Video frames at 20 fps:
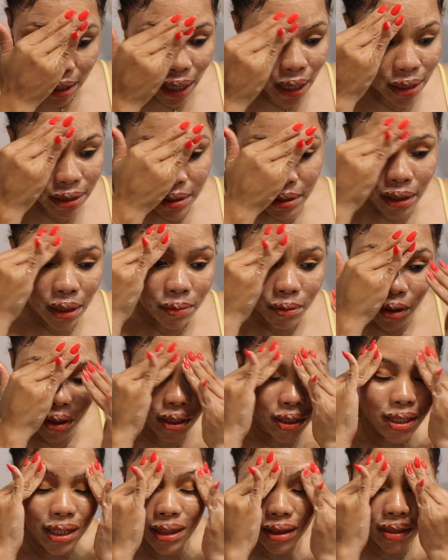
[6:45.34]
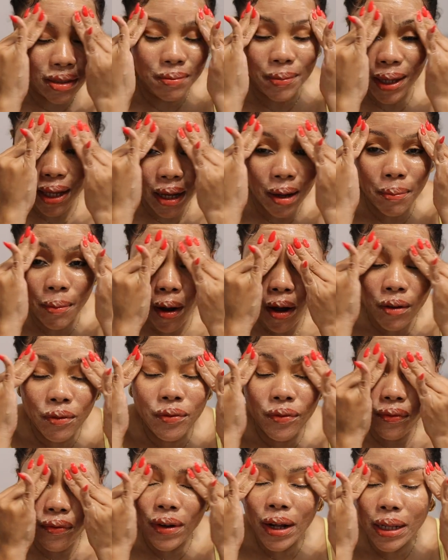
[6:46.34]
Guys, I'm gonna take this makeup
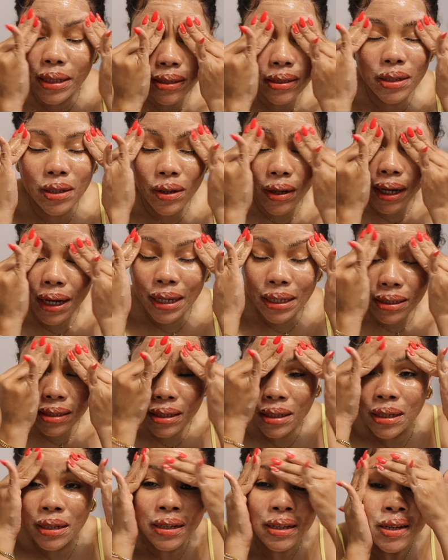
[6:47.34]
off. I'll see you guys